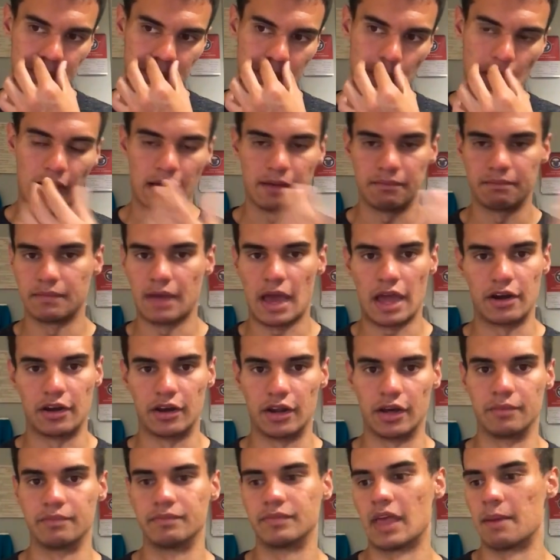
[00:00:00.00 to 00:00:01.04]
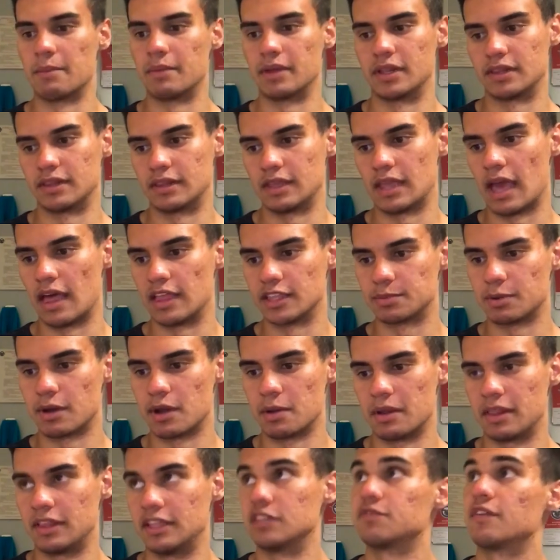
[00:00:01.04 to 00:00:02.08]
yeah, I don't know. I mean, yeah, it's
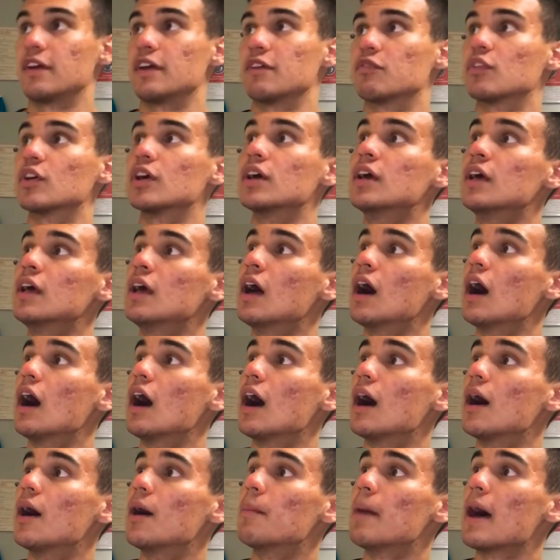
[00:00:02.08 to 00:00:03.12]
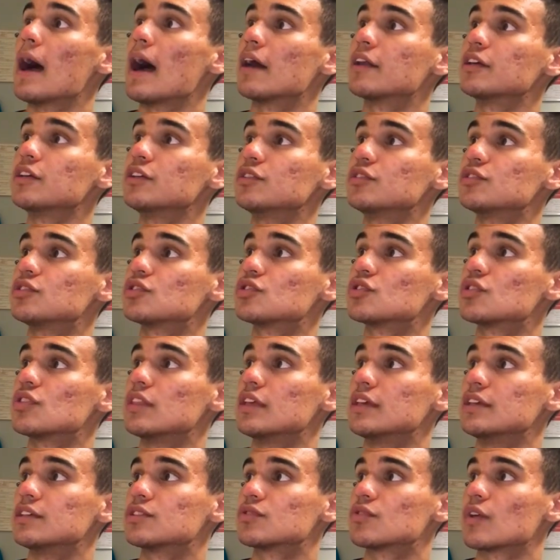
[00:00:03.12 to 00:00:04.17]
probably my least favorite. How to use
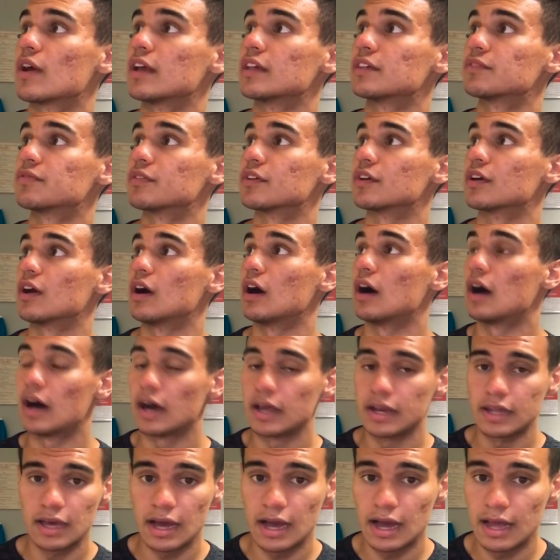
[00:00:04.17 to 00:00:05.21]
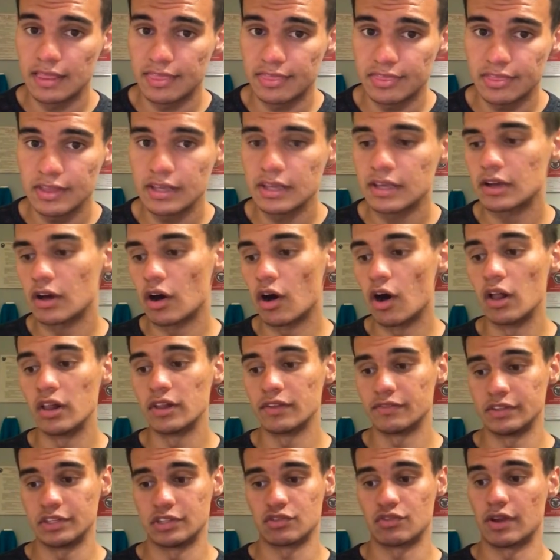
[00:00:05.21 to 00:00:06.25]
these strengths for God? I think all
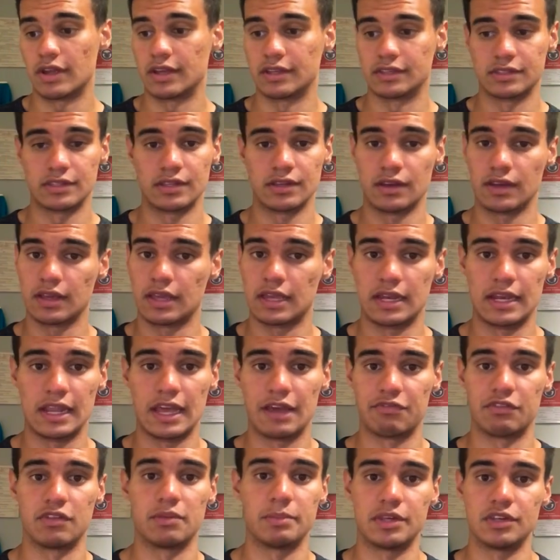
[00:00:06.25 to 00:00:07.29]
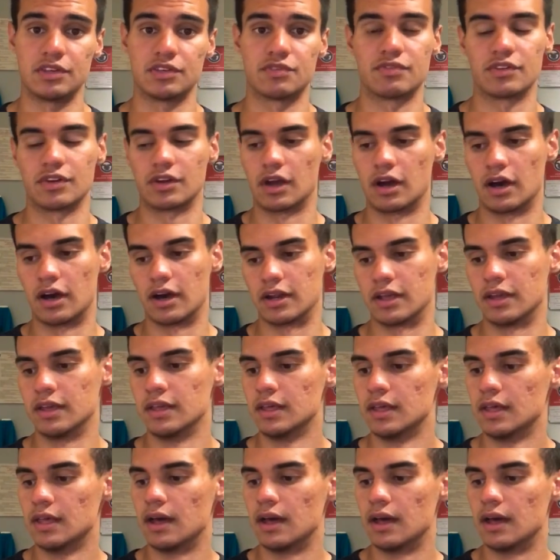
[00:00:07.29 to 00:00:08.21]
of these strengths can definitely be used for God.